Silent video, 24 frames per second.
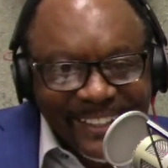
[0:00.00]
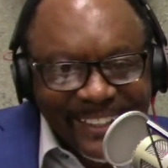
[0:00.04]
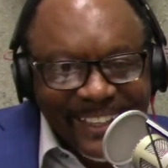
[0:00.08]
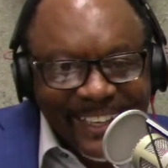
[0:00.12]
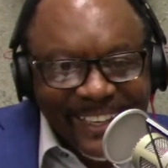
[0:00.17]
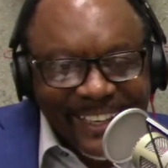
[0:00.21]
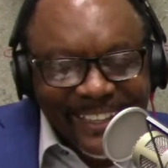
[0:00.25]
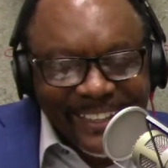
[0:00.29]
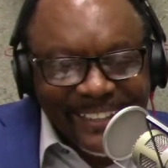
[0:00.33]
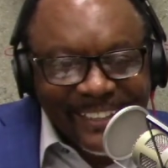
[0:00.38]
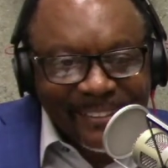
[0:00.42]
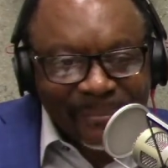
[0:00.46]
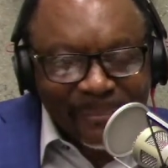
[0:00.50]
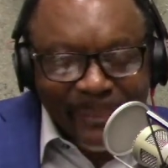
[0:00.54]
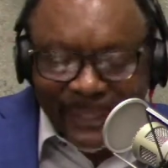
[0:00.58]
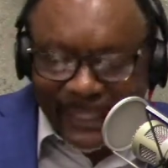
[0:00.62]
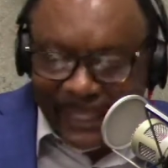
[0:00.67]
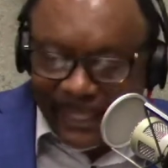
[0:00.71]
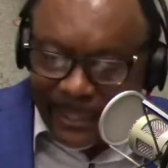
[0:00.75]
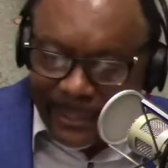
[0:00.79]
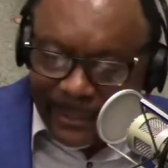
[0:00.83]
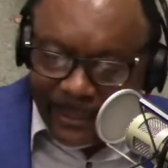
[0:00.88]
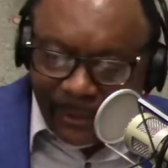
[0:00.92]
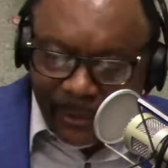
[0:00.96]
Yeah,
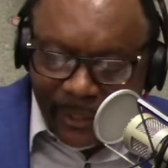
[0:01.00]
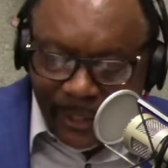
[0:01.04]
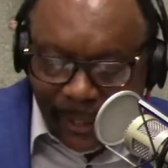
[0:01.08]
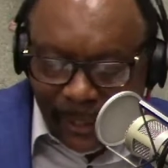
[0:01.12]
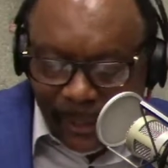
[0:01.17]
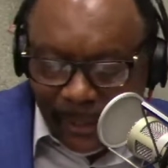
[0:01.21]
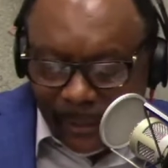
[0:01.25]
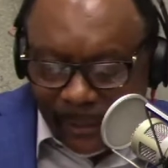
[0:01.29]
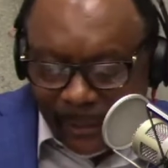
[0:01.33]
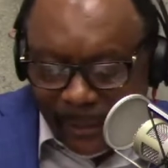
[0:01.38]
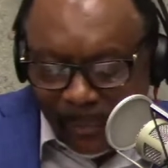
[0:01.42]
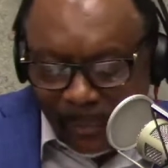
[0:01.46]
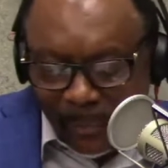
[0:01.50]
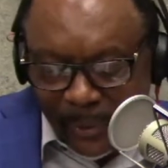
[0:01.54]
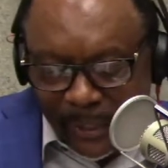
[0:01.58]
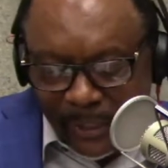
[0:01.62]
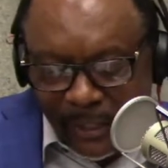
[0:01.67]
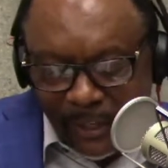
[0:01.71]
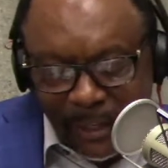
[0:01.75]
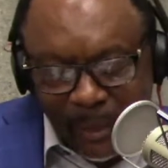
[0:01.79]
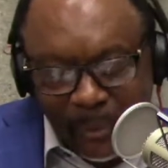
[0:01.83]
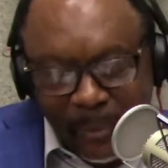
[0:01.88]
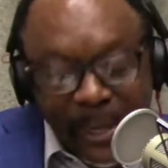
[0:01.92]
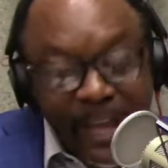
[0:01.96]
well, that's okay.
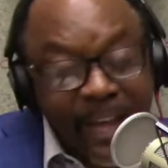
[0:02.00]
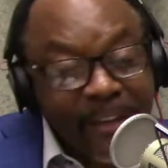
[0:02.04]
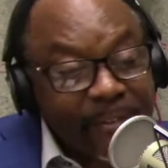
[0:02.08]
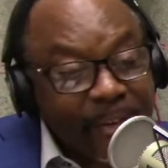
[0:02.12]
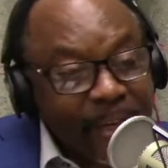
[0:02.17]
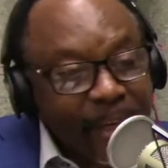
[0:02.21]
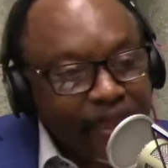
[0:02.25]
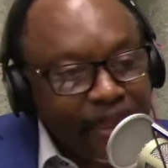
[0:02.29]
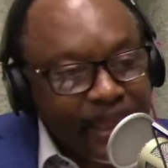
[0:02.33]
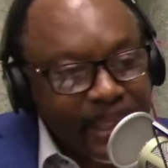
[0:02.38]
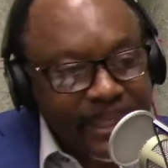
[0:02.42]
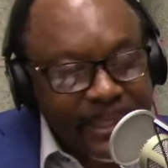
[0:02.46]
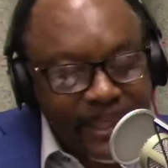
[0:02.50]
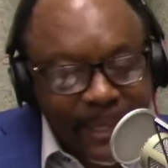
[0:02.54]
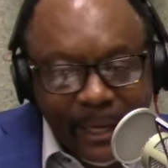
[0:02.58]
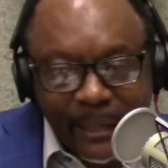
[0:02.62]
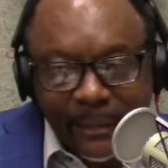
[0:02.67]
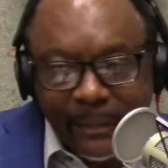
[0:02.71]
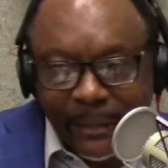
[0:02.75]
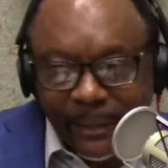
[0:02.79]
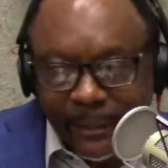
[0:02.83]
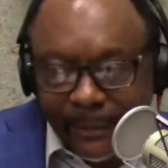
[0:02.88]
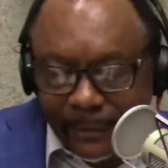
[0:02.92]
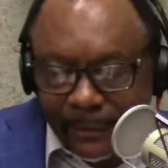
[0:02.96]
We have companies
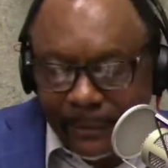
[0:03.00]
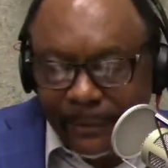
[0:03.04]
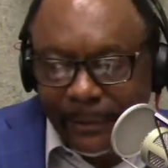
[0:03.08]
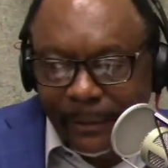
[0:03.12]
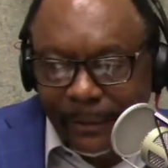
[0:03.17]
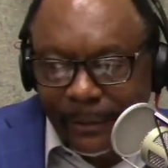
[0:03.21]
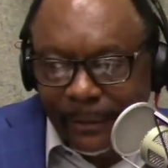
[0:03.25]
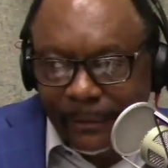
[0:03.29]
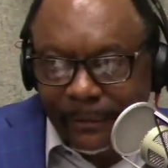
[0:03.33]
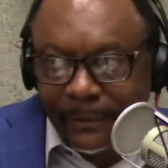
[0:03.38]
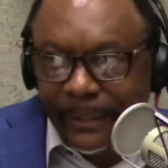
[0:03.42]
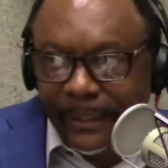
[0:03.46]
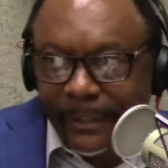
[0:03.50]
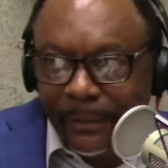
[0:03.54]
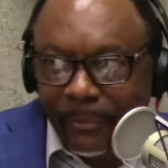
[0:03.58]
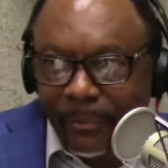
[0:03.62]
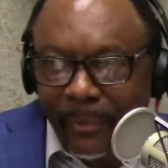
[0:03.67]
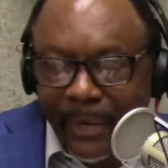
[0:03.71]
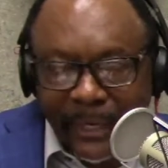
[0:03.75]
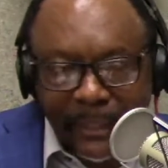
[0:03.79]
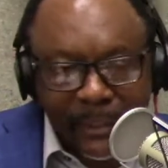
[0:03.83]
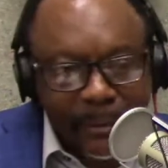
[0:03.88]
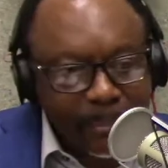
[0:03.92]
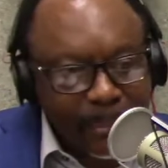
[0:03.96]
now that, that
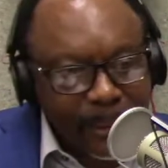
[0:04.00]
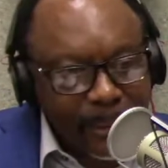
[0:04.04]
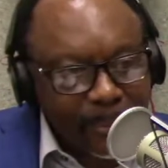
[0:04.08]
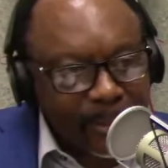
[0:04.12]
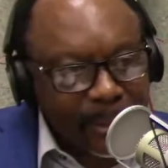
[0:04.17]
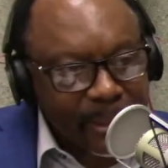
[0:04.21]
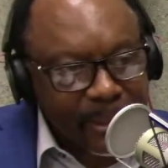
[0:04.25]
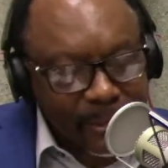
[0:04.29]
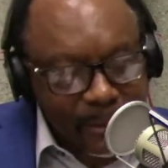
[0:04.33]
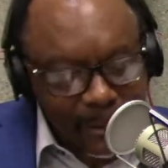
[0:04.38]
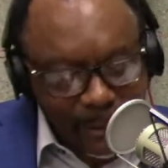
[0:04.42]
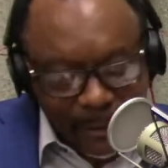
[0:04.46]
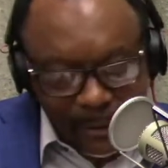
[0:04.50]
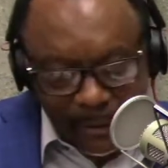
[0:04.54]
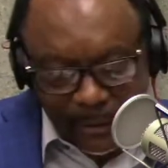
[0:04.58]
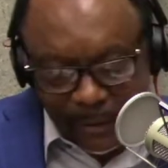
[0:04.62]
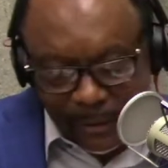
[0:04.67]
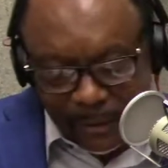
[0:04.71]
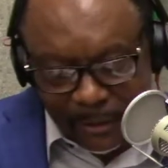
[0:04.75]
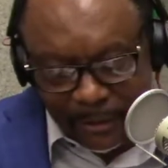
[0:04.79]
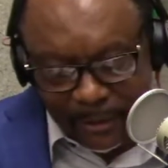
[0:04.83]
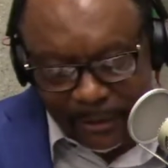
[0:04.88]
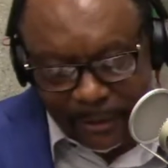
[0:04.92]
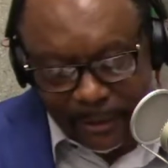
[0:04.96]
write the people to,
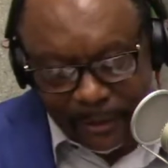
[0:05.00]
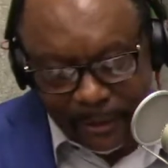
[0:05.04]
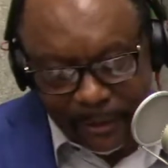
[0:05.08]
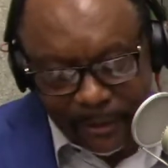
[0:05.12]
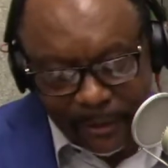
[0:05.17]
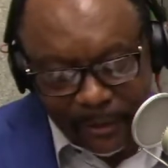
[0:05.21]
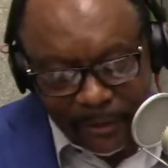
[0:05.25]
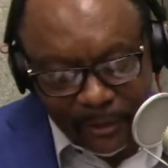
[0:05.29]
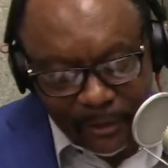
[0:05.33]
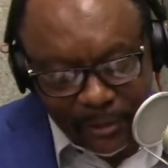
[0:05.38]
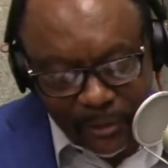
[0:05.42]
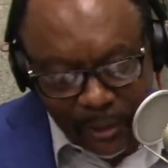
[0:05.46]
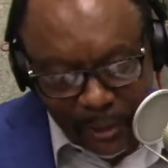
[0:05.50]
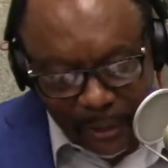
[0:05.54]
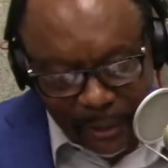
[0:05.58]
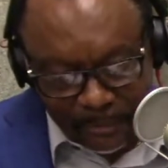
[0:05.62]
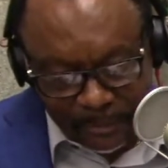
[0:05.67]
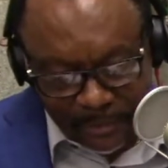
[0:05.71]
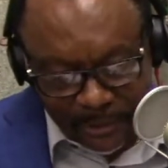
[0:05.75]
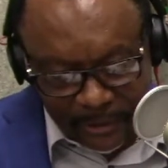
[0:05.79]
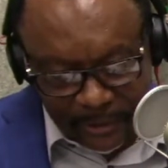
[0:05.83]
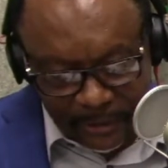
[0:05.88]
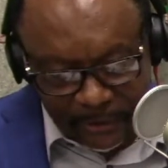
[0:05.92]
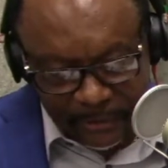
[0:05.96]
to enjoy
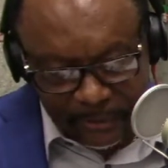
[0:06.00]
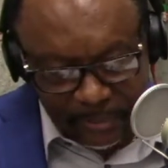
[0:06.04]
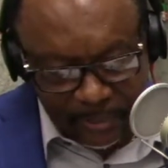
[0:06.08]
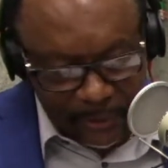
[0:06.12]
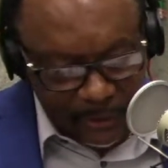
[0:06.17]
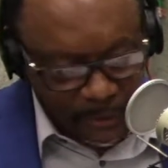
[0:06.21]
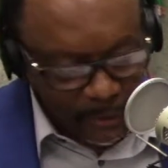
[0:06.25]
themselves with the